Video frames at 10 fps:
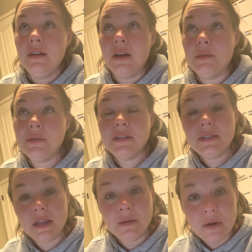I'm going to
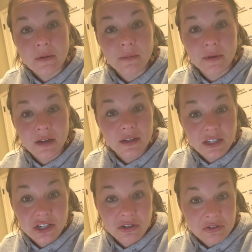say probably an
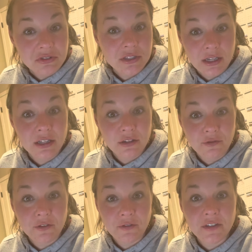additional 10 to
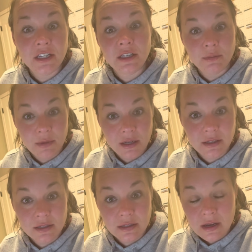15
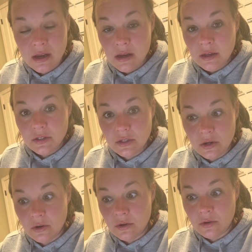minutes.
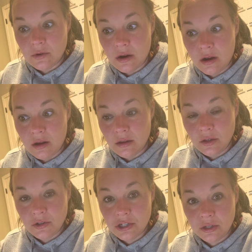So uh,
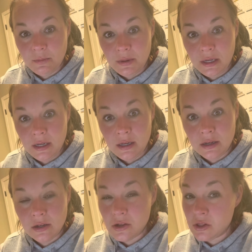you should
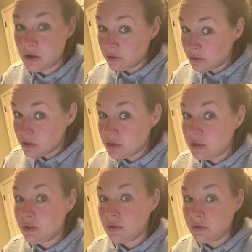be close
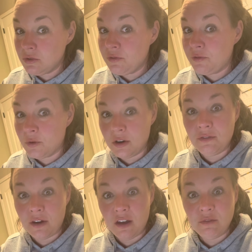to
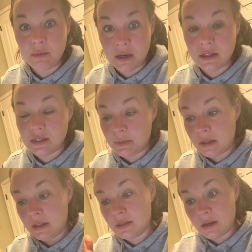45 minutes by
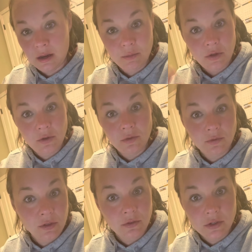the time you,
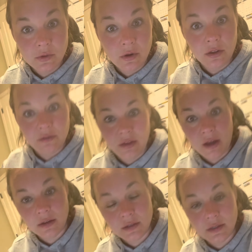you do all of
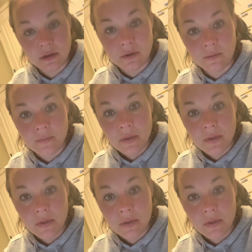that. So